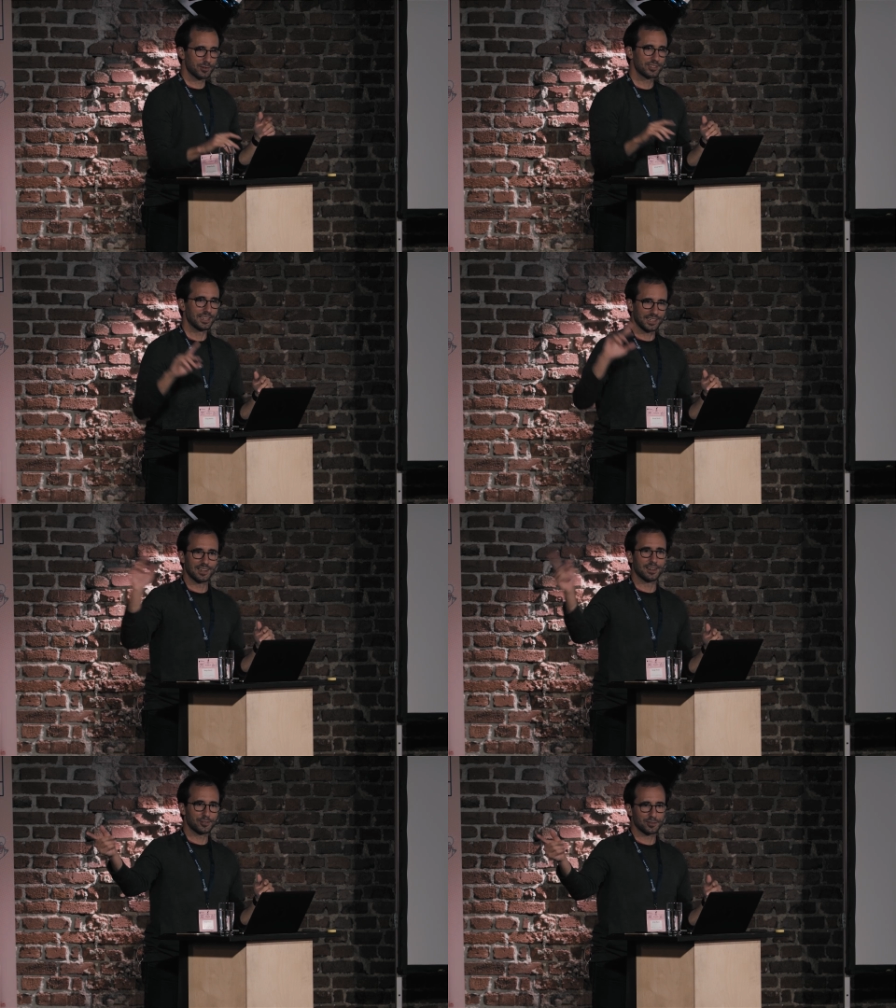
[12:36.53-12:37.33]
We're sending
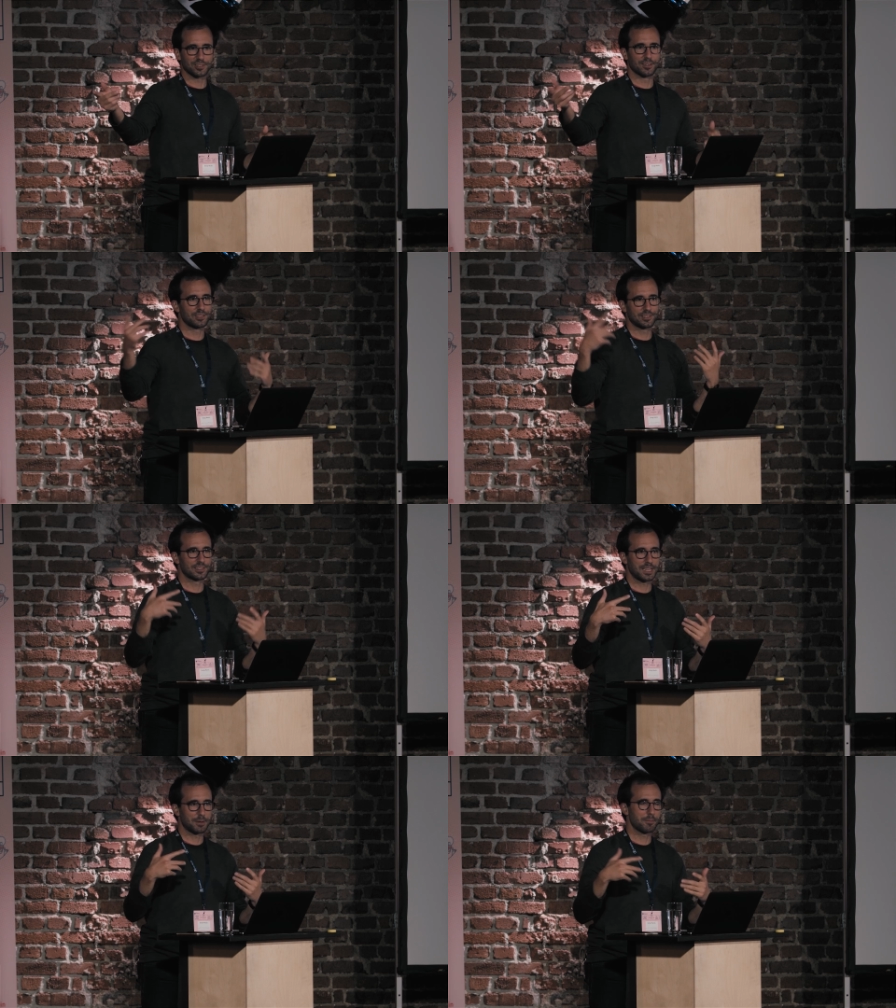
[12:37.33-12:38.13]
it off to a service and
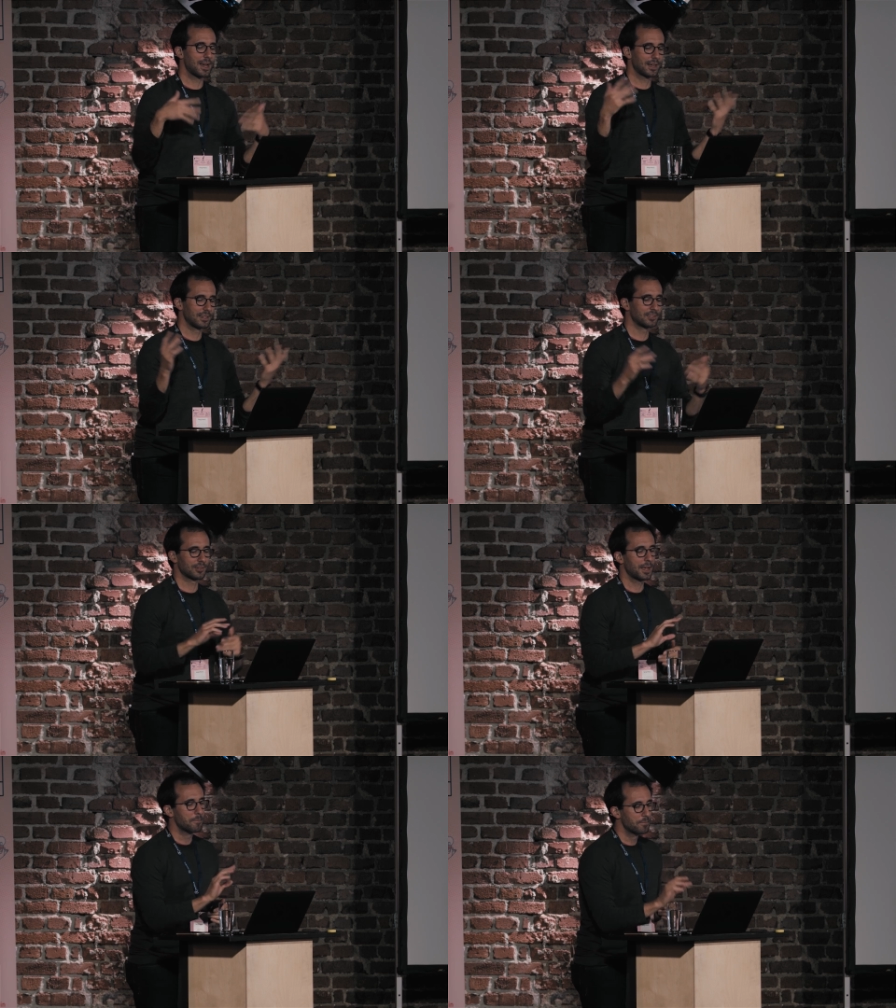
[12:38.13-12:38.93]
it's coming back. That's OK.